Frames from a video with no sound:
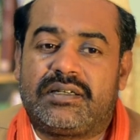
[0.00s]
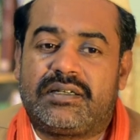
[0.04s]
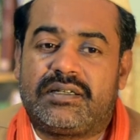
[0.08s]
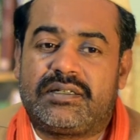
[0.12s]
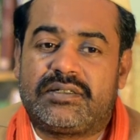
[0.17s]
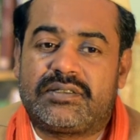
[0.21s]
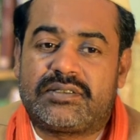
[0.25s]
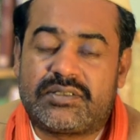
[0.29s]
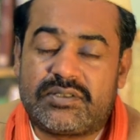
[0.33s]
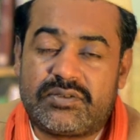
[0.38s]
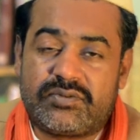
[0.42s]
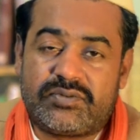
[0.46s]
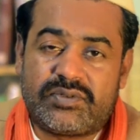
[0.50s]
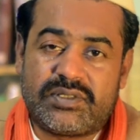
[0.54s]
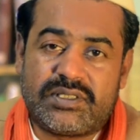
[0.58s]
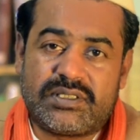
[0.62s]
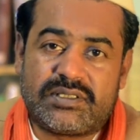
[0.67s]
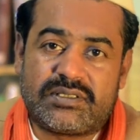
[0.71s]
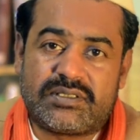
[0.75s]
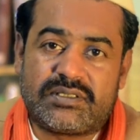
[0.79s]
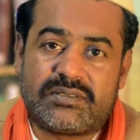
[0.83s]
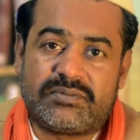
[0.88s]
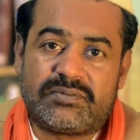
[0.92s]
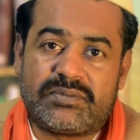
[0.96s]

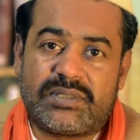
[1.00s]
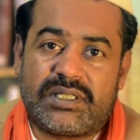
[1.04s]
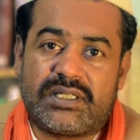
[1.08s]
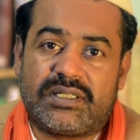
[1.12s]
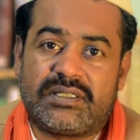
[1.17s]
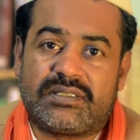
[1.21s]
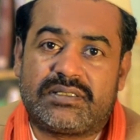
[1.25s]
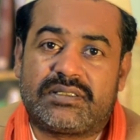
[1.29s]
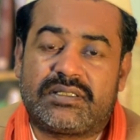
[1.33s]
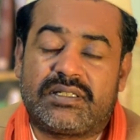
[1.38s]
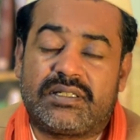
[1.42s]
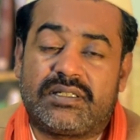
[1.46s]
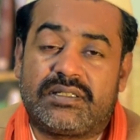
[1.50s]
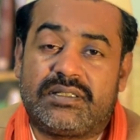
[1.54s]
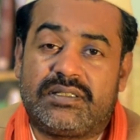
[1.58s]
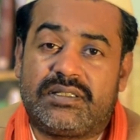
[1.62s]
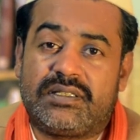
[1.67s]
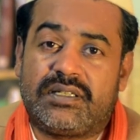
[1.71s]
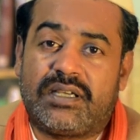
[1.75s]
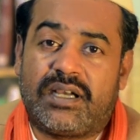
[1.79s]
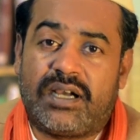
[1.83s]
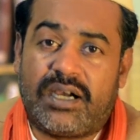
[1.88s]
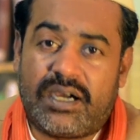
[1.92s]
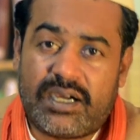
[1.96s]
Sufism is
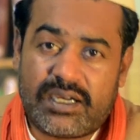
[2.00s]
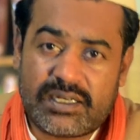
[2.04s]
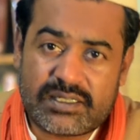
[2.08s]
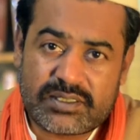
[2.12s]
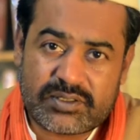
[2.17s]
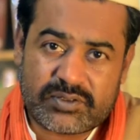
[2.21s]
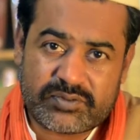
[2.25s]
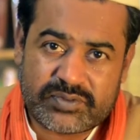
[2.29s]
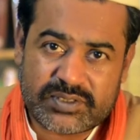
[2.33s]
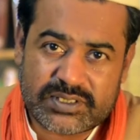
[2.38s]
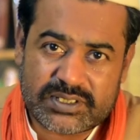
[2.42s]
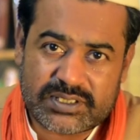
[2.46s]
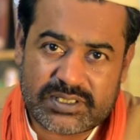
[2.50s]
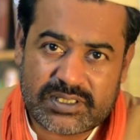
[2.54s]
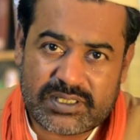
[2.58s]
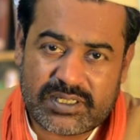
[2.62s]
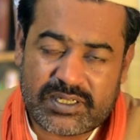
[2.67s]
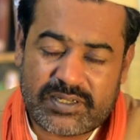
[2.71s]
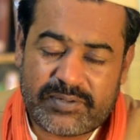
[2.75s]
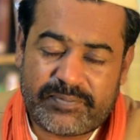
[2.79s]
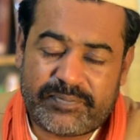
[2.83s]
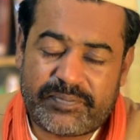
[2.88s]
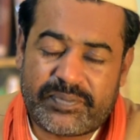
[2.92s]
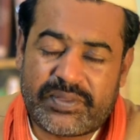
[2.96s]
the heart of
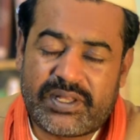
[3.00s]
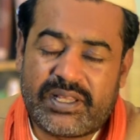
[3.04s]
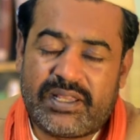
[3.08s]
Islam,